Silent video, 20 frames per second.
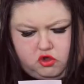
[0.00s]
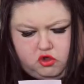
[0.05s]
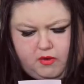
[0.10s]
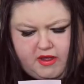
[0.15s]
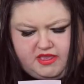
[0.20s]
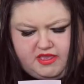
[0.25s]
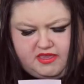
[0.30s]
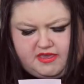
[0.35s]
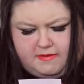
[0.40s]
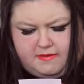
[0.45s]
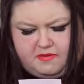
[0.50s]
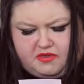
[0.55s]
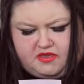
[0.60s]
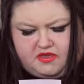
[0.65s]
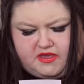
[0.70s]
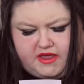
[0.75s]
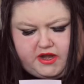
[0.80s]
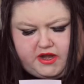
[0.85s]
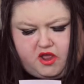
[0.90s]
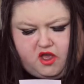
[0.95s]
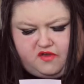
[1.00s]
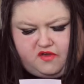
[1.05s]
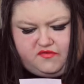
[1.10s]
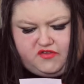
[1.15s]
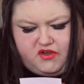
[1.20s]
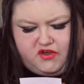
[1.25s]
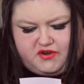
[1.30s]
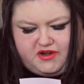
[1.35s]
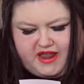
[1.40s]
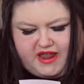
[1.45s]
20% off
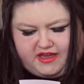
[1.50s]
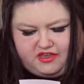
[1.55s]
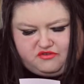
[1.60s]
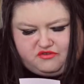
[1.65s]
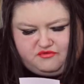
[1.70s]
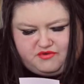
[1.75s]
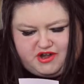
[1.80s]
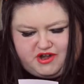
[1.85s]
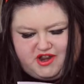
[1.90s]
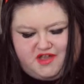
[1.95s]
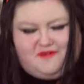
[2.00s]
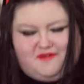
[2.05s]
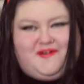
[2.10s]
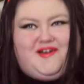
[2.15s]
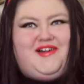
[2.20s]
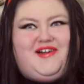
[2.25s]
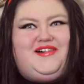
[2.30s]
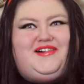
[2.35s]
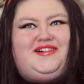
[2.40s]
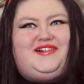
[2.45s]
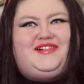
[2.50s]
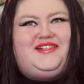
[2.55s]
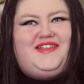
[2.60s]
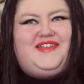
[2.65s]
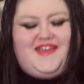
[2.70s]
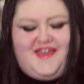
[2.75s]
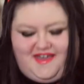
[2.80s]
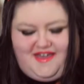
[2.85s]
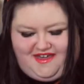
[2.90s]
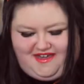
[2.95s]
your next renewal.
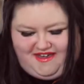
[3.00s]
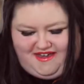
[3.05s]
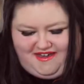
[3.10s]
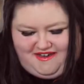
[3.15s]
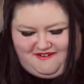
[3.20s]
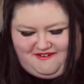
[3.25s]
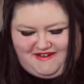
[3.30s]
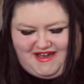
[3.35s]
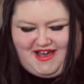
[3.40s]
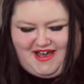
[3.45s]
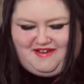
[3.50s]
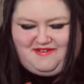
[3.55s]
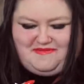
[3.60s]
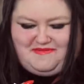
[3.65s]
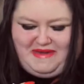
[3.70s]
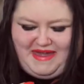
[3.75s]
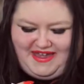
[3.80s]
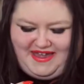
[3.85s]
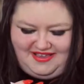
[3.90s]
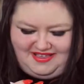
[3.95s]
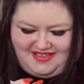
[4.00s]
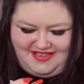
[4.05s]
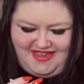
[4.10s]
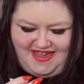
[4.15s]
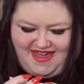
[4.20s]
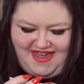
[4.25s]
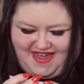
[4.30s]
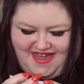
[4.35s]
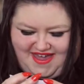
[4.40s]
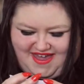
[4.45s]
Oh, how
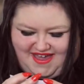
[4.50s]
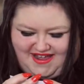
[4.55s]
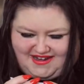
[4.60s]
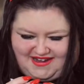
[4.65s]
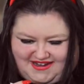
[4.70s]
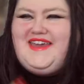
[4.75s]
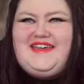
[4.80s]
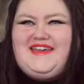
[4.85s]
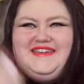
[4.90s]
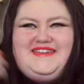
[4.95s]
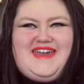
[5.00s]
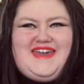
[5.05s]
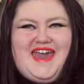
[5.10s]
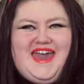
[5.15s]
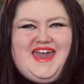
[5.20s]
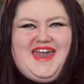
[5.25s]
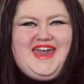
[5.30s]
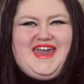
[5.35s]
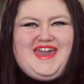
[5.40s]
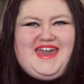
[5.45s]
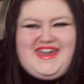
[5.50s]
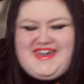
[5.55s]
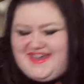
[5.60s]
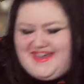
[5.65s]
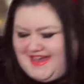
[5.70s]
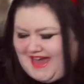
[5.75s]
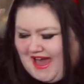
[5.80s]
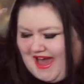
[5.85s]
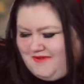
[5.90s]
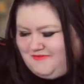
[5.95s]
amazing. Yay,
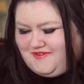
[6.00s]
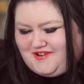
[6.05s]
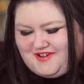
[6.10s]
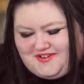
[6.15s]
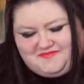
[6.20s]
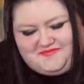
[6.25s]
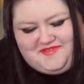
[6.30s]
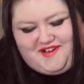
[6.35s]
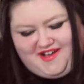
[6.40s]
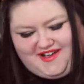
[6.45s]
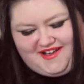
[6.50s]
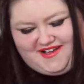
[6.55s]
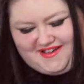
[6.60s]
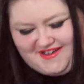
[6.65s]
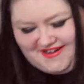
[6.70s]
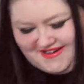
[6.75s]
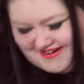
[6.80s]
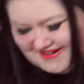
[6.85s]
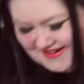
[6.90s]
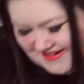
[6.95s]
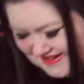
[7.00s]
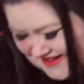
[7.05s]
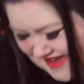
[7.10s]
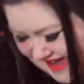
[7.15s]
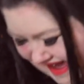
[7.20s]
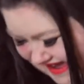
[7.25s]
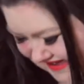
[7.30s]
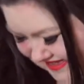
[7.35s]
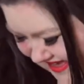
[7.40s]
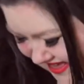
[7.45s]
I won one.
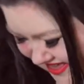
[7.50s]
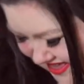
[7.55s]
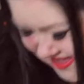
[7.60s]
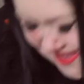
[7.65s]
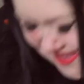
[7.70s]
Yay, that's